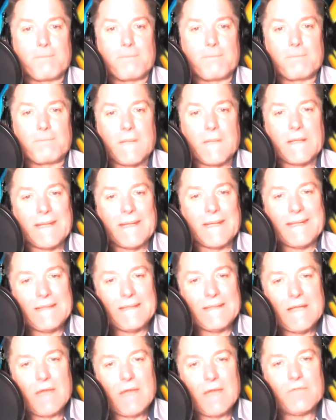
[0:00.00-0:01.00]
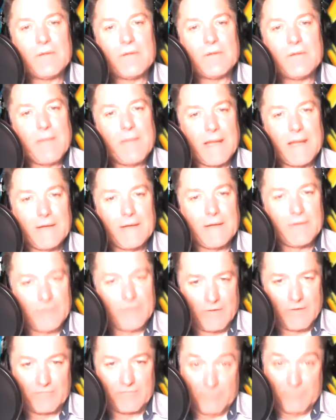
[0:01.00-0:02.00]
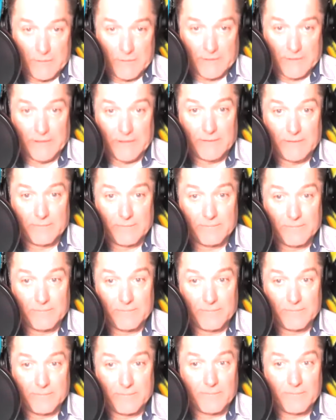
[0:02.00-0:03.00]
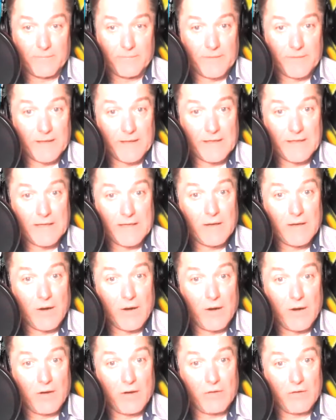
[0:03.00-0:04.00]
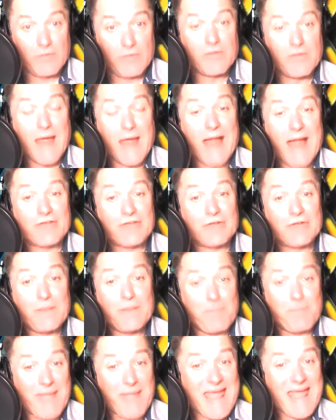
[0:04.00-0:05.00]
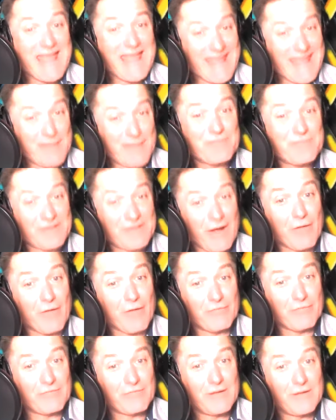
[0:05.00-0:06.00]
But he never made enough money that he could actually pay himself.